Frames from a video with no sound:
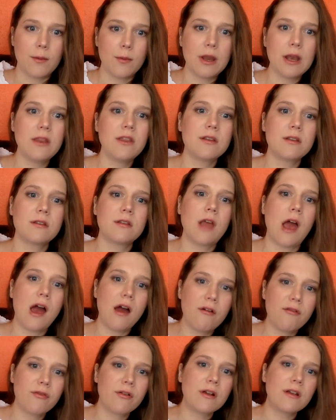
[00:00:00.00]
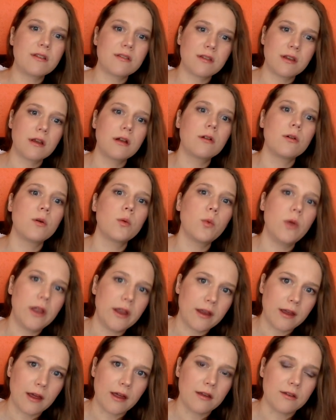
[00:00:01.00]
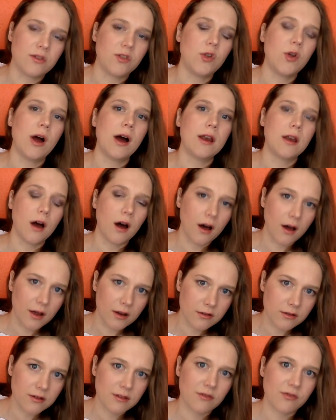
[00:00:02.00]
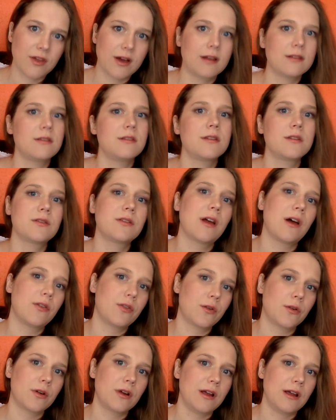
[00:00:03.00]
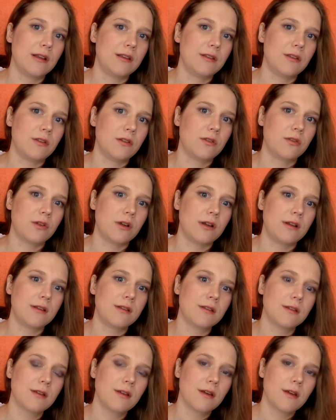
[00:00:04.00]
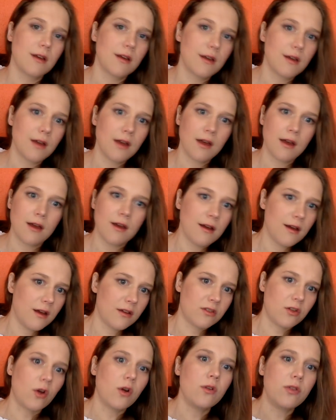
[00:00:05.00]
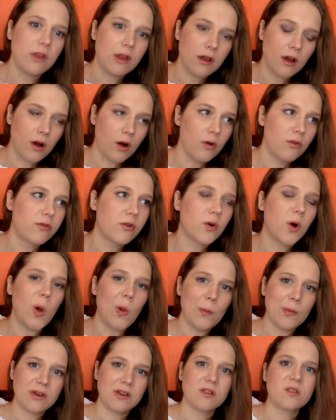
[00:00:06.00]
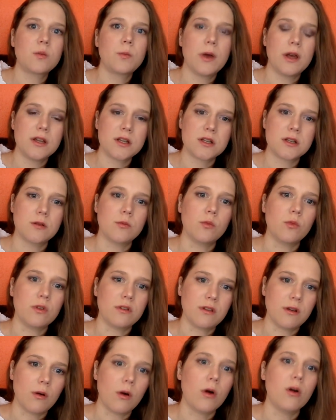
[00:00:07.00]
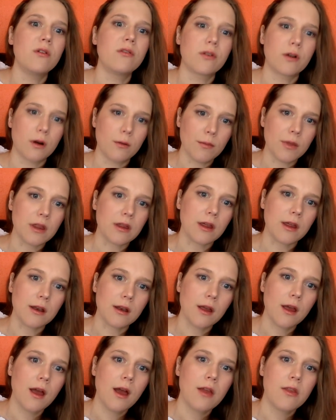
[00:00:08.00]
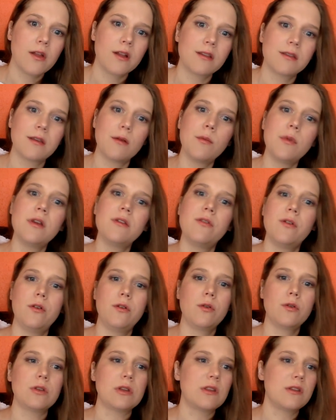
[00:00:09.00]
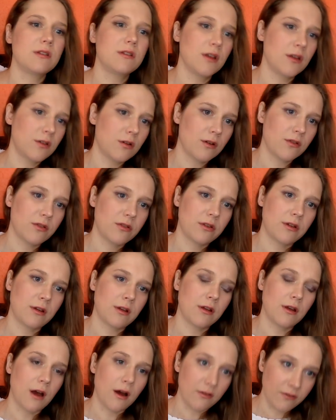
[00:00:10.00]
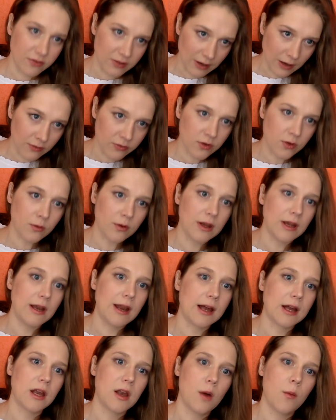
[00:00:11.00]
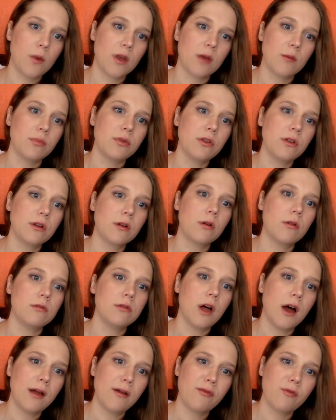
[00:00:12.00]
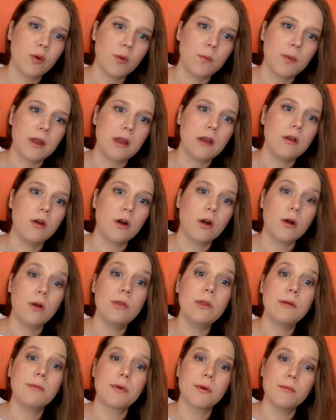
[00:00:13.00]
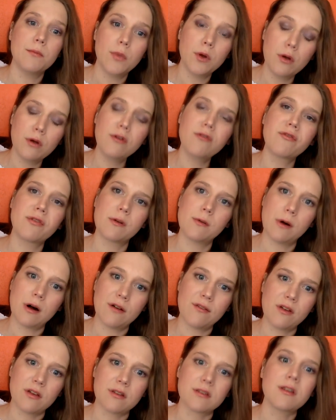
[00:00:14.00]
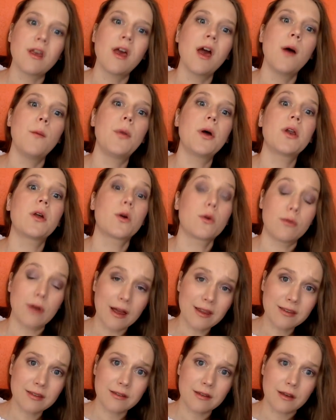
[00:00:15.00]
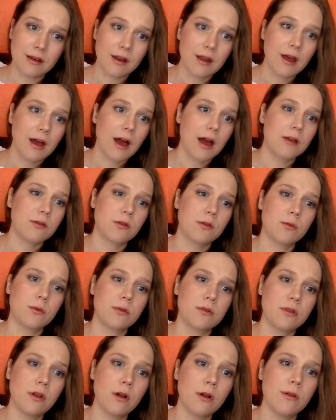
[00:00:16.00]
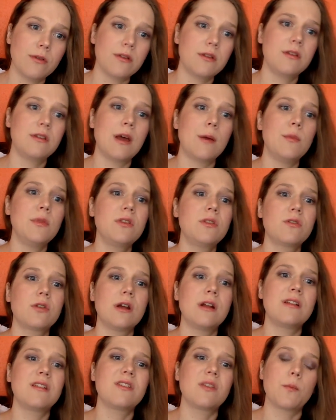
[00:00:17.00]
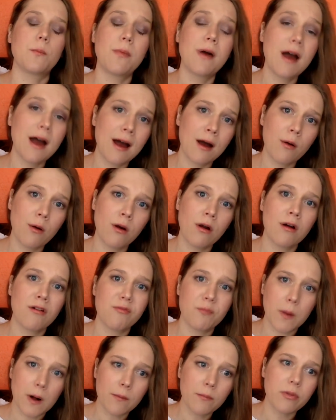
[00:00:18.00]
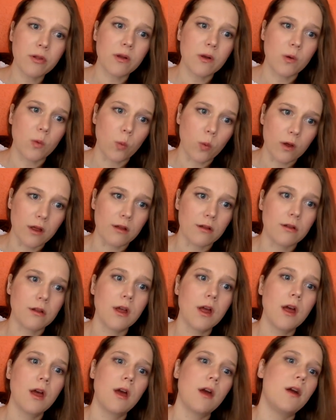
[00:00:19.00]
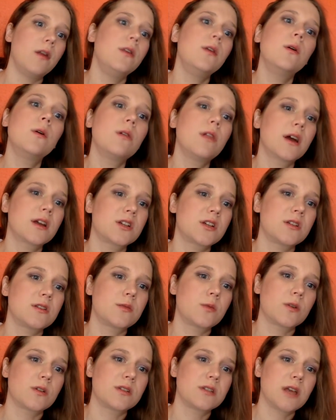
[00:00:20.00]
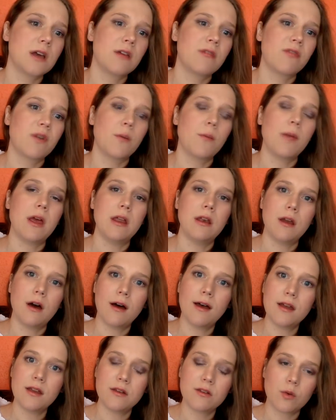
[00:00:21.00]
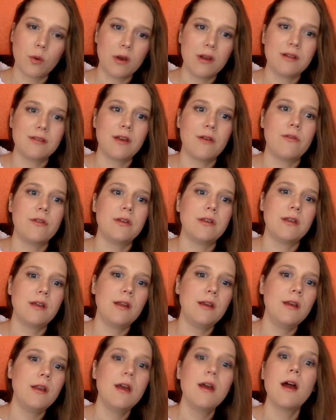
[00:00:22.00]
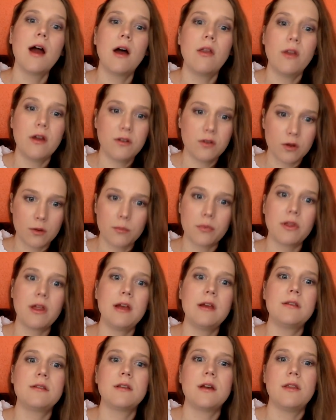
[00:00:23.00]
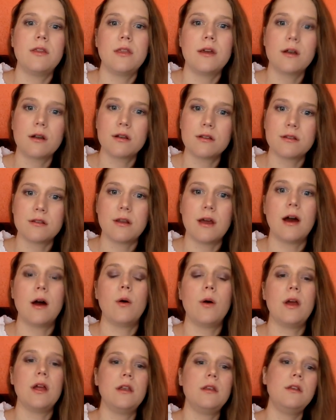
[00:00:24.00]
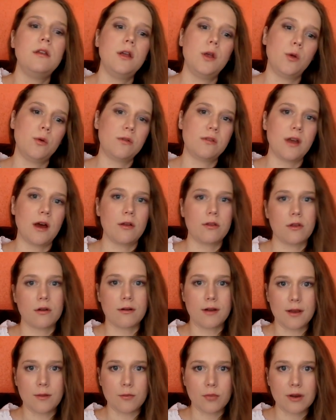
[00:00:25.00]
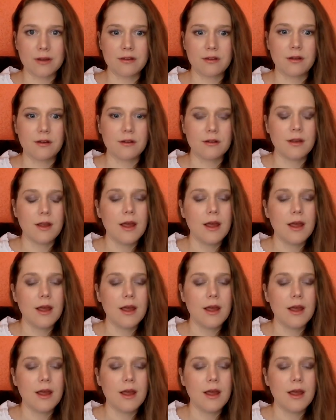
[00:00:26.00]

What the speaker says: I mean, this is every single weekend you had hundreds of thousands of South Koreans in the streets. So the overall participation was over 1 million. That some individuals at the center of South Korean economic and political life would be not only removed from office, but arrested as a result, demonstrates the power of public will. And new elections were set for May 9, 2017, and they took place, and there is now a new South Korean president.